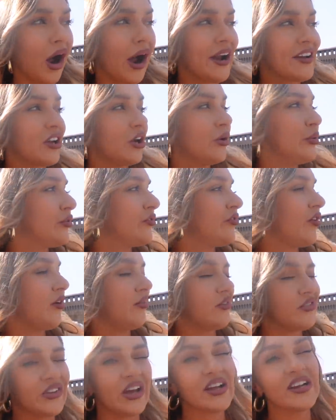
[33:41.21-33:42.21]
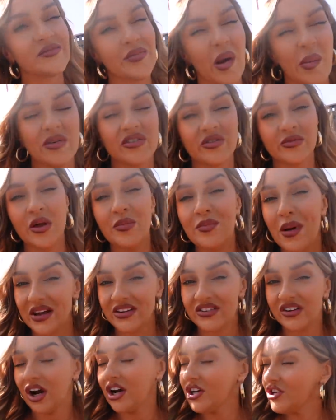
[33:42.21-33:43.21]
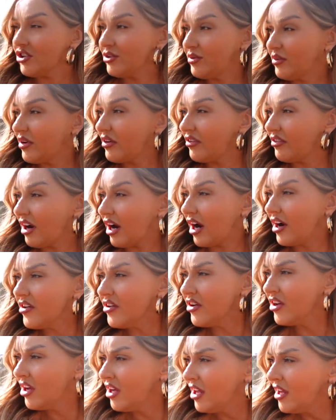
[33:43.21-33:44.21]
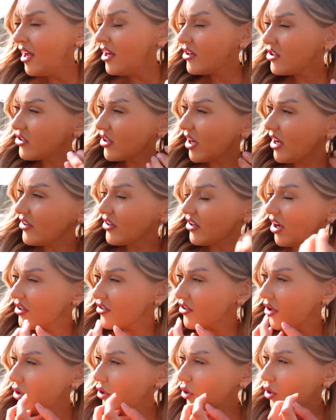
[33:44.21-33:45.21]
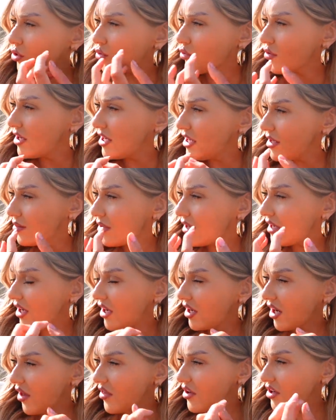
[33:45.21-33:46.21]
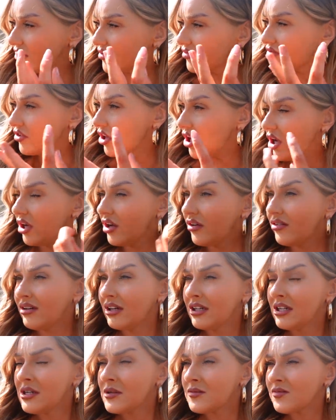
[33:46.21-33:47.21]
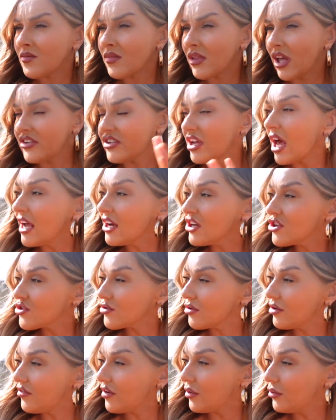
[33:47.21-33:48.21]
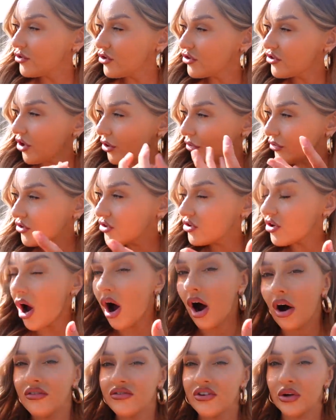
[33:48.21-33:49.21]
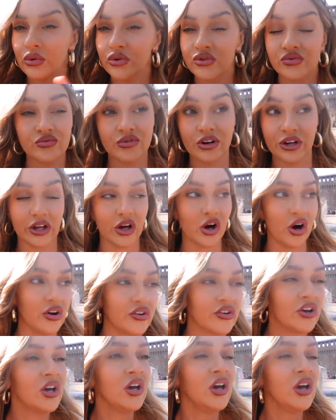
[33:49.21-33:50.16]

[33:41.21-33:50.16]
I'd go as far as saying it's probably some of the best ice cream I've ever had. Mm. It just tasted like so creamy and like the, the texture of it was just so soft, it was really good.